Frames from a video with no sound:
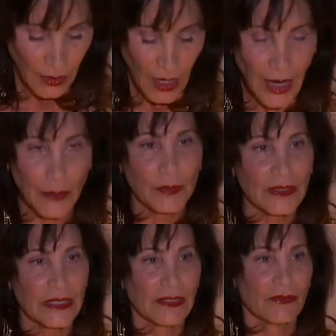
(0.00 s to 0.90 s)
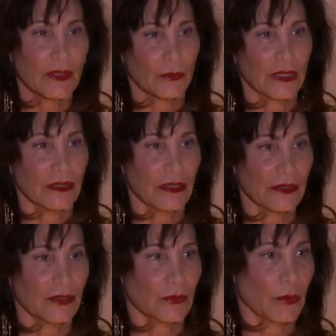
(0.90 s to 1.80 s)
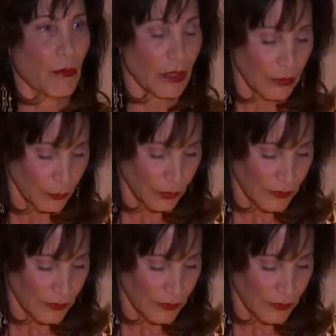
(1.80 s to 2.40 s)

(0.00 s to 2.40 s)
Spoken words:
I believe that we live in remarkable